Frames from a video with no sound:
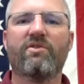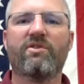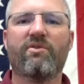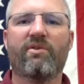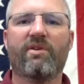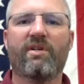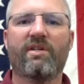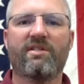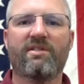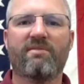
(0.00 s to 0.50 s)
who
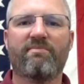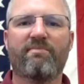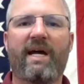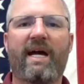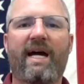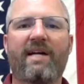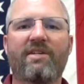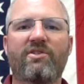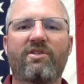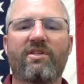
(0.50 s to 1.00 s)
are as
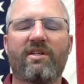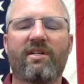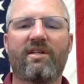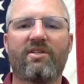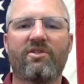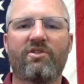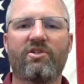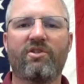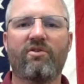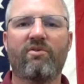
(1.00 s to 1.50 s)
passionate
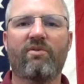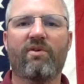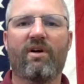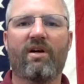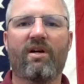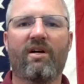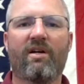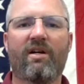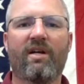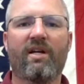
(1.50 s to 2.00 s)
as you
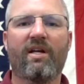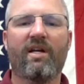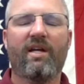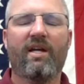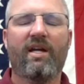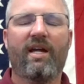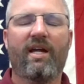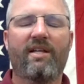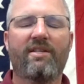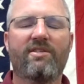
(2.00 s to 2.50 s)
are.
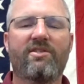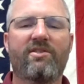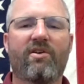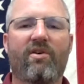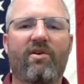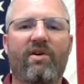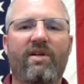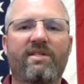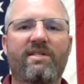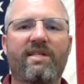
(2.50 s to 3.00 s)
And
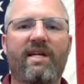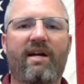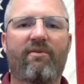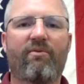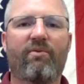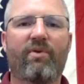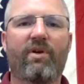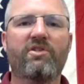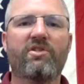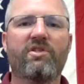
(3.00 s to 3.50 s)
so it's
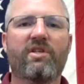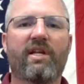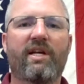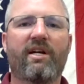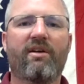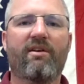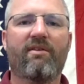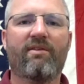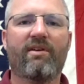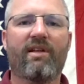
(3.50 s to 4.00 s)
that rich
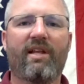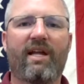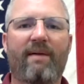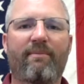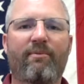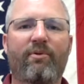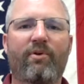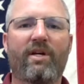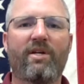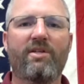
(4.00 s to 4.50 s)
layer of
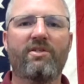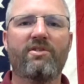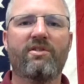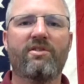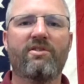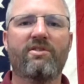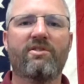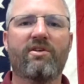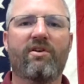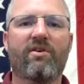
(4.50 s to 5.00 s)

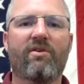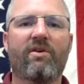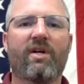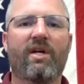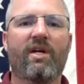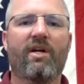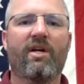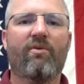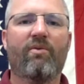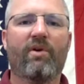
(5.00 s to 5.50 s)
collaboration. So
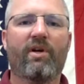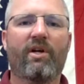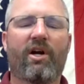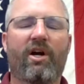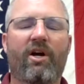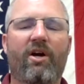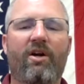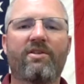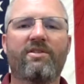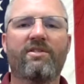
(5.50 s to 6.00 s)

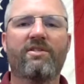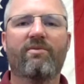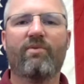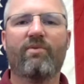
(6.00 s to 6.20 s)
regardless of